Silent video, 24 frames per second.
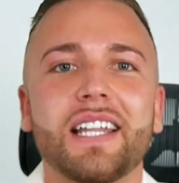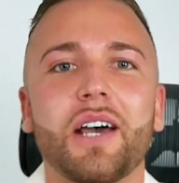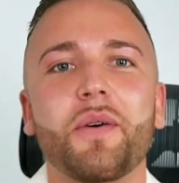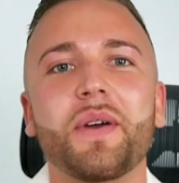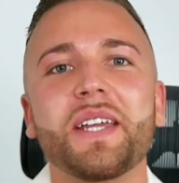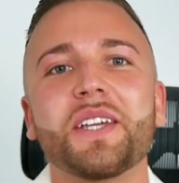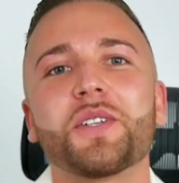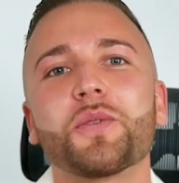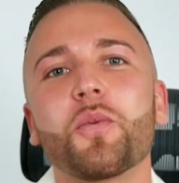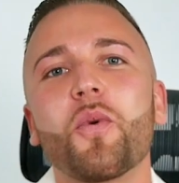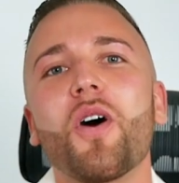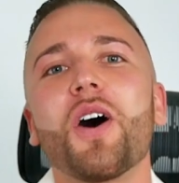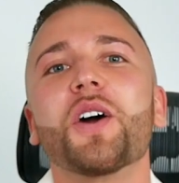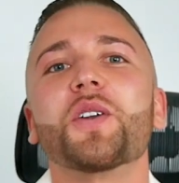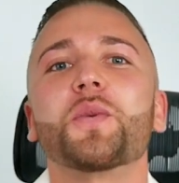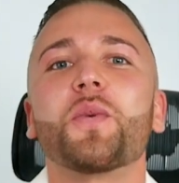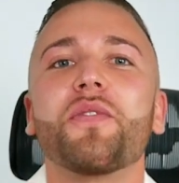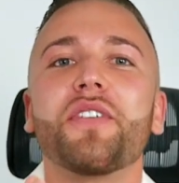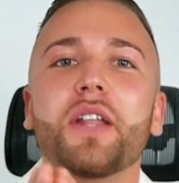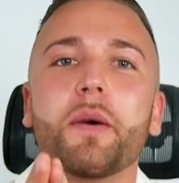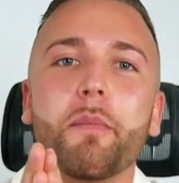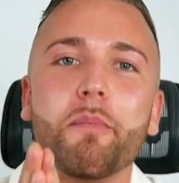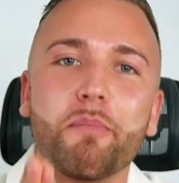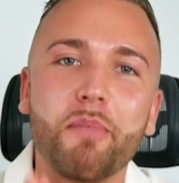Now, he has worked with
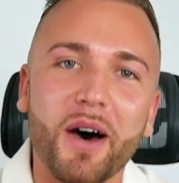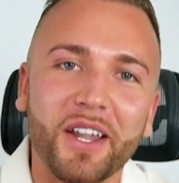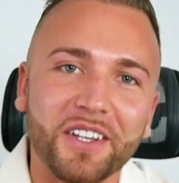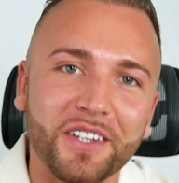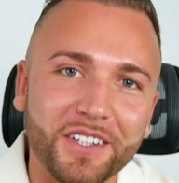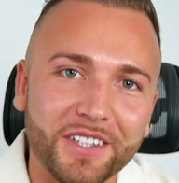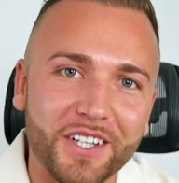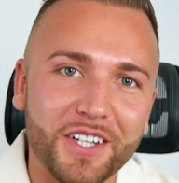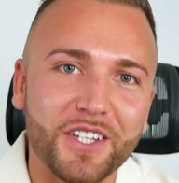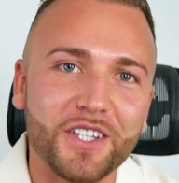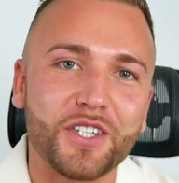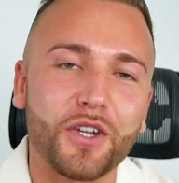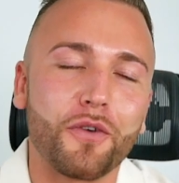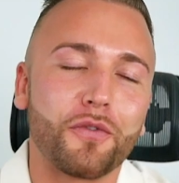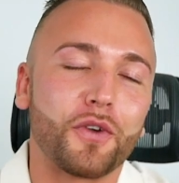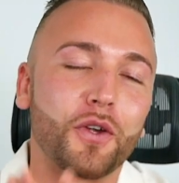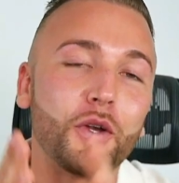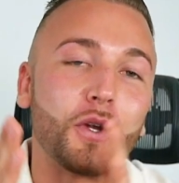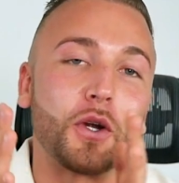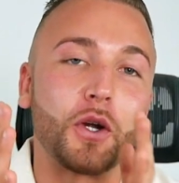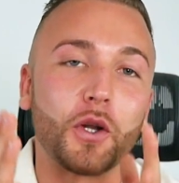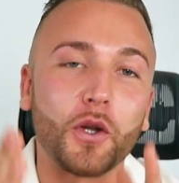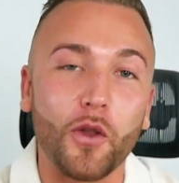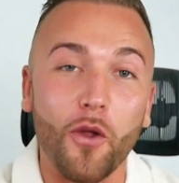an abundance of
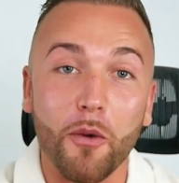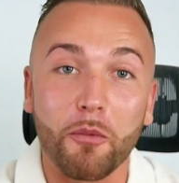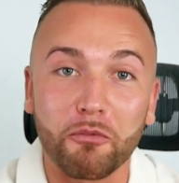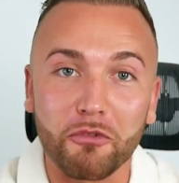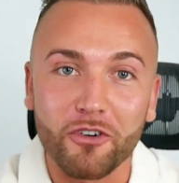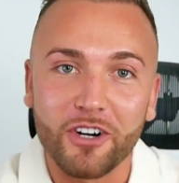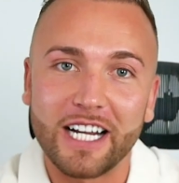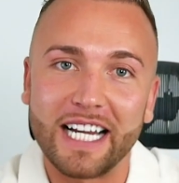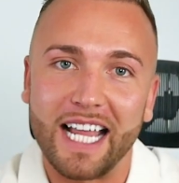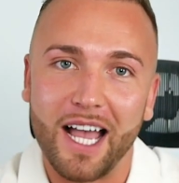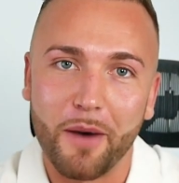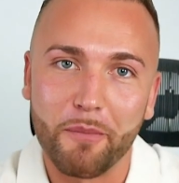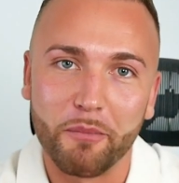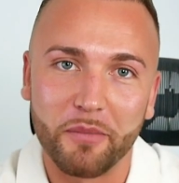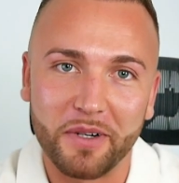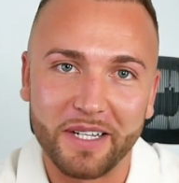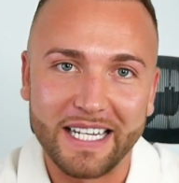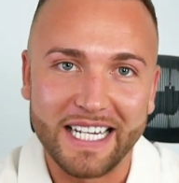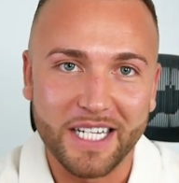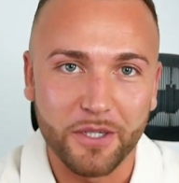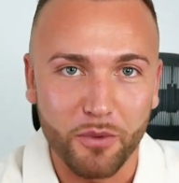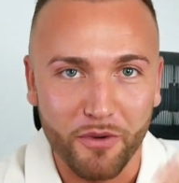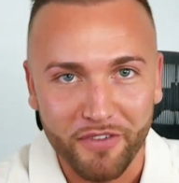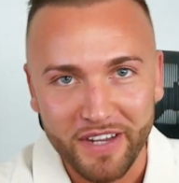conglomerate
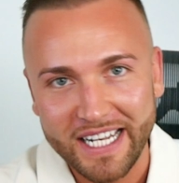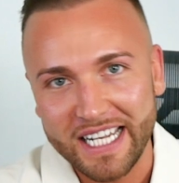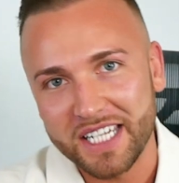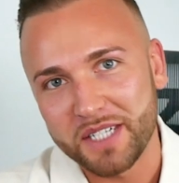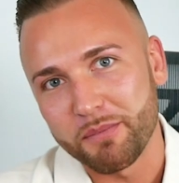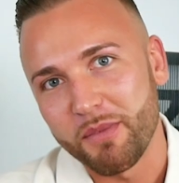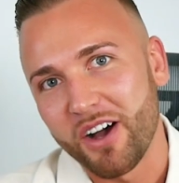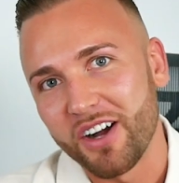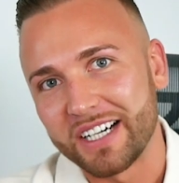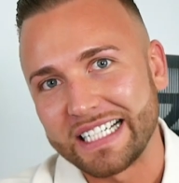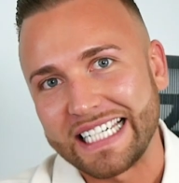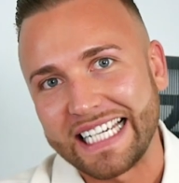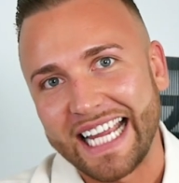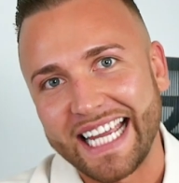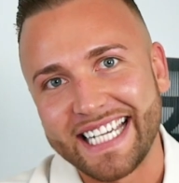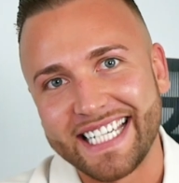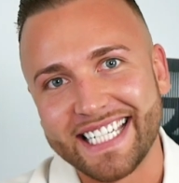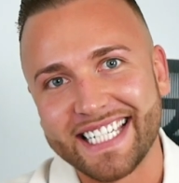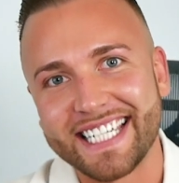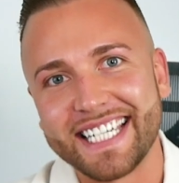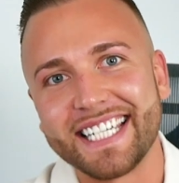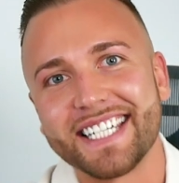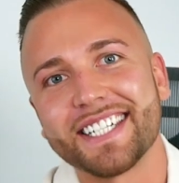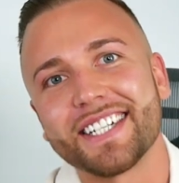companies within his marketing
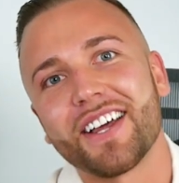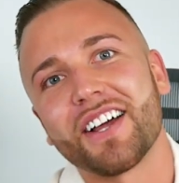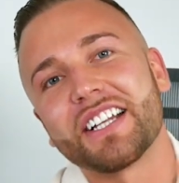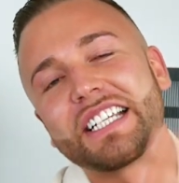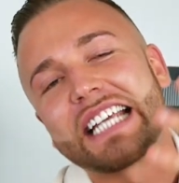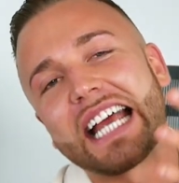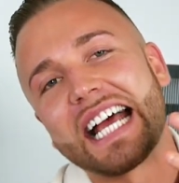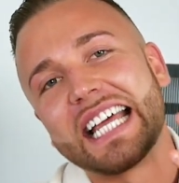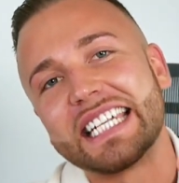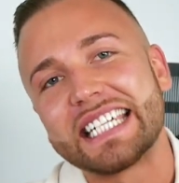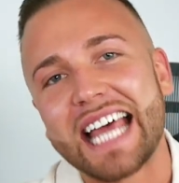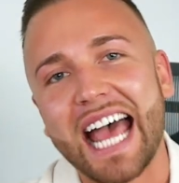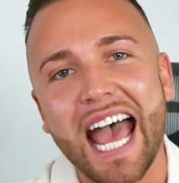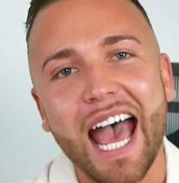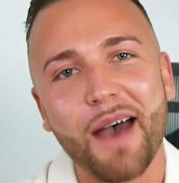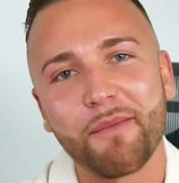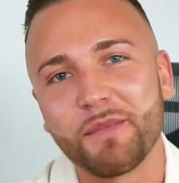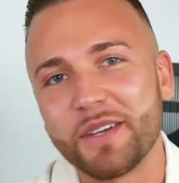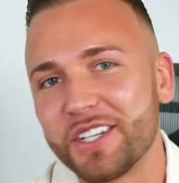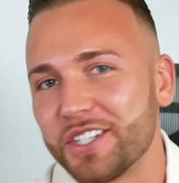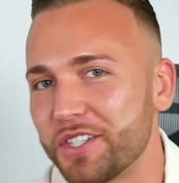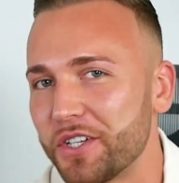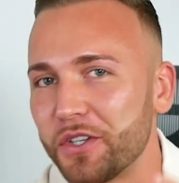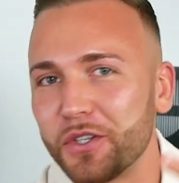agencies such as
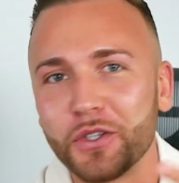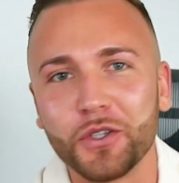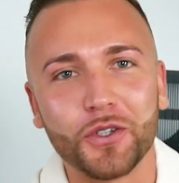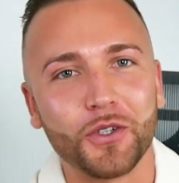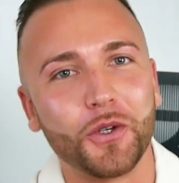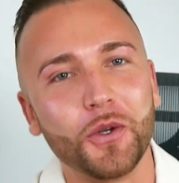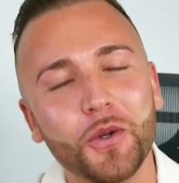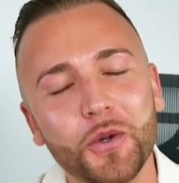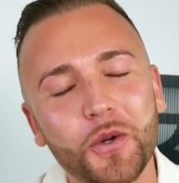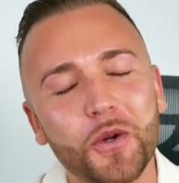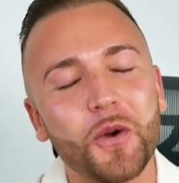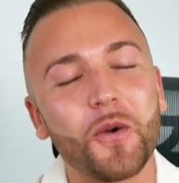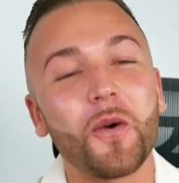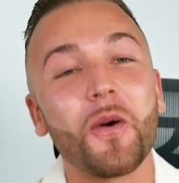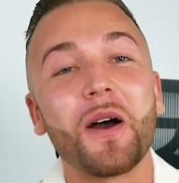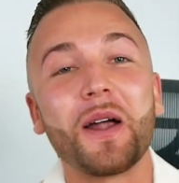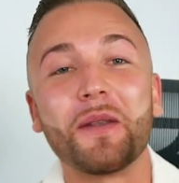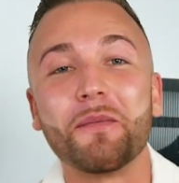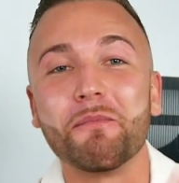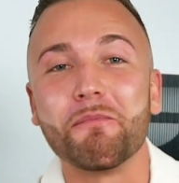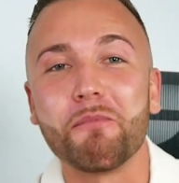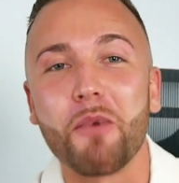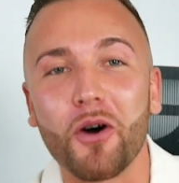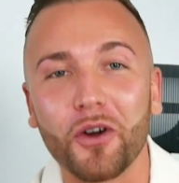Amazon, Google,
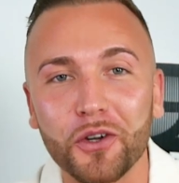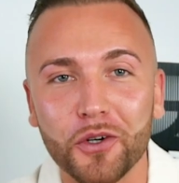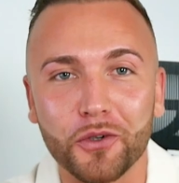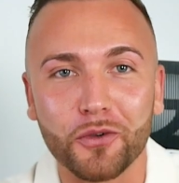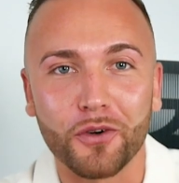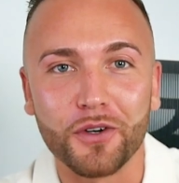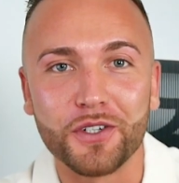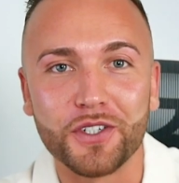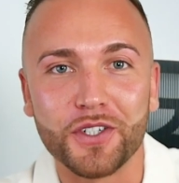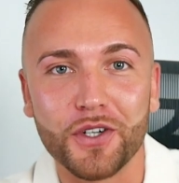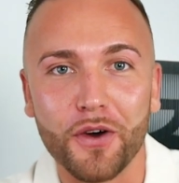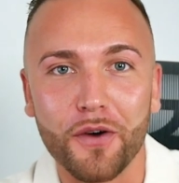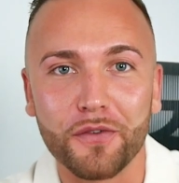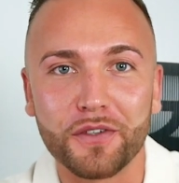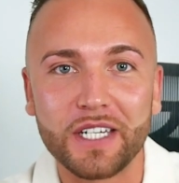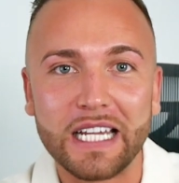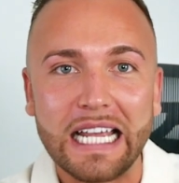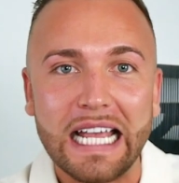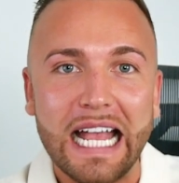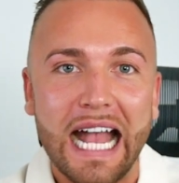and Microsoft,